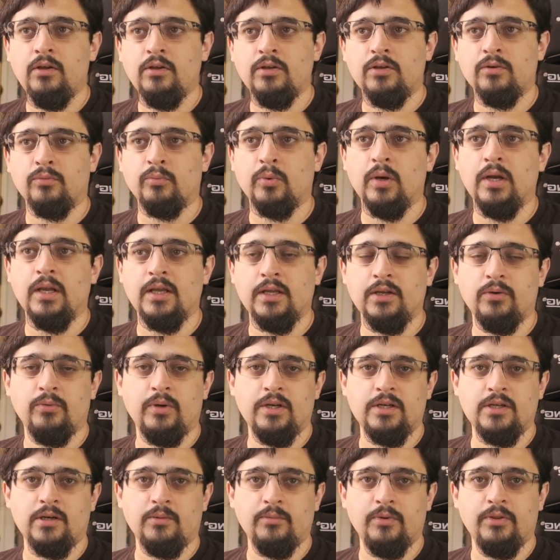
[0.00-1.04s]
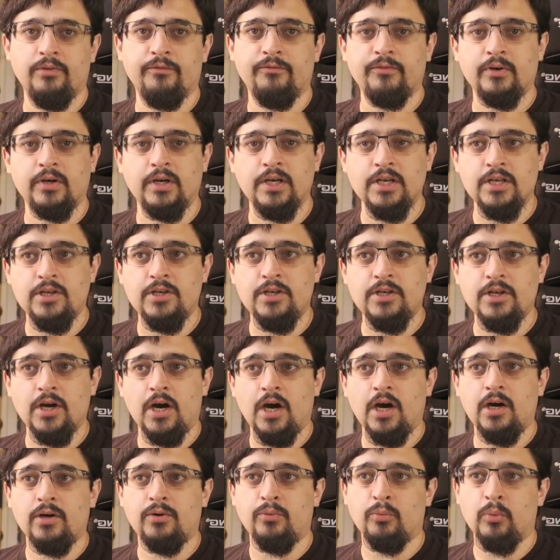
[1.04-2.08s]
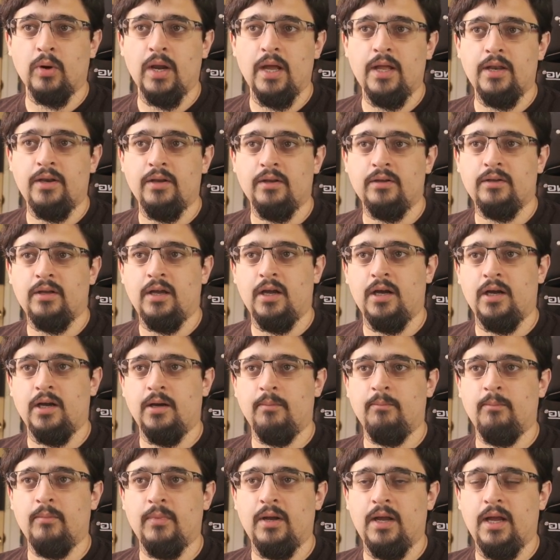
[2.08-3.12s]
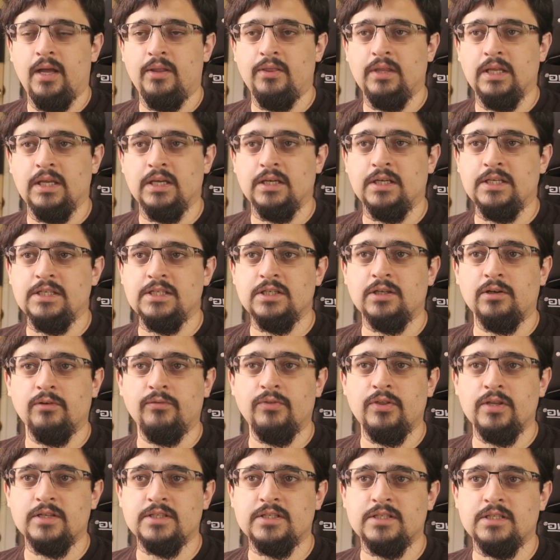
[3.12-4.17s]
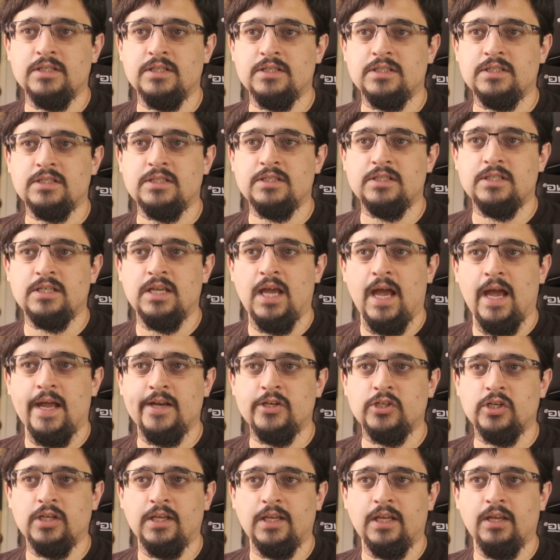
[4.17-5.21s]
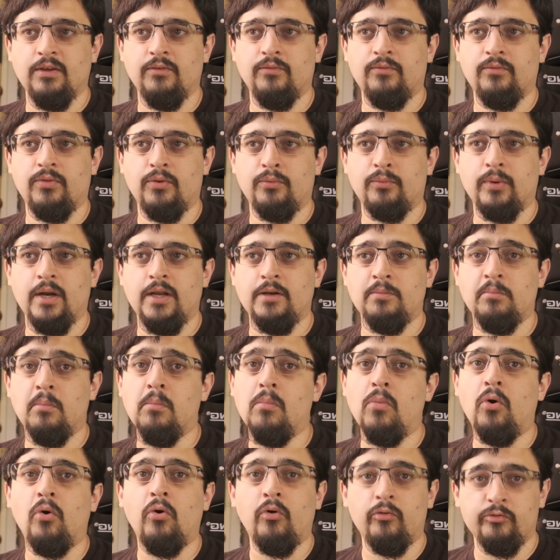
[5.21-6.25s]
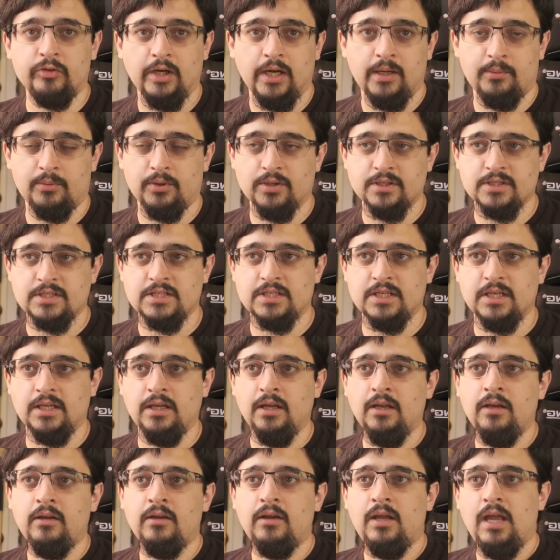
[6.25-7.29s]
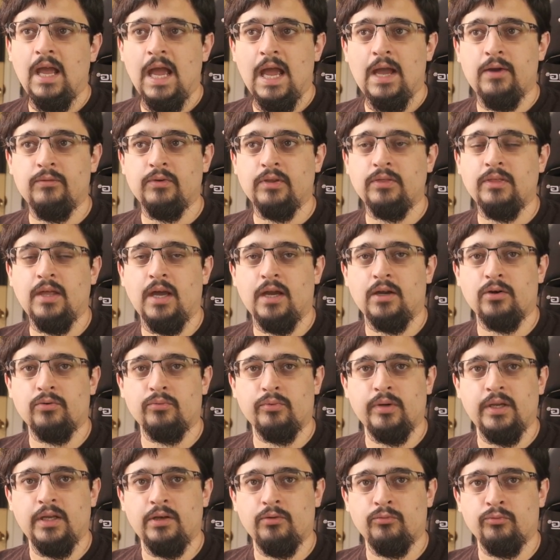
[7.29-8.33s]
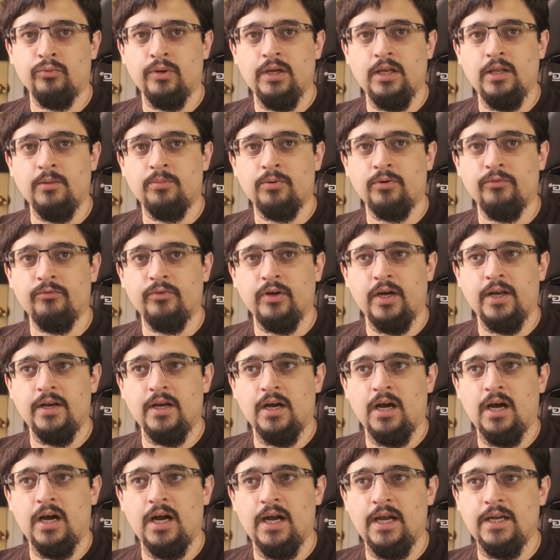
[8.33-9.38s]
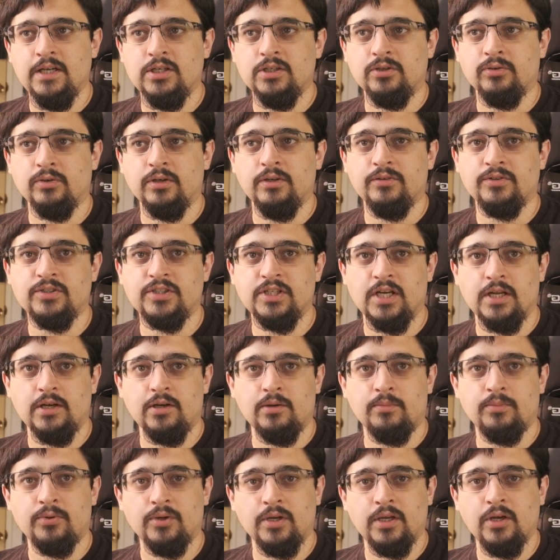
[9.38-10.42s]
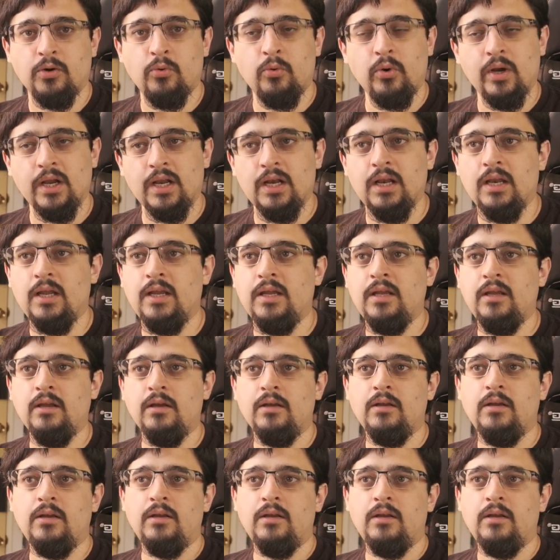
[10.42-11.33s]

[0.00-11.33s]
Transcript: you're really going to end up with a very dark red. Um, and the idea of this is to actually give the red more vibrancy. Having that green really provide a high degree of shadow pretty quickly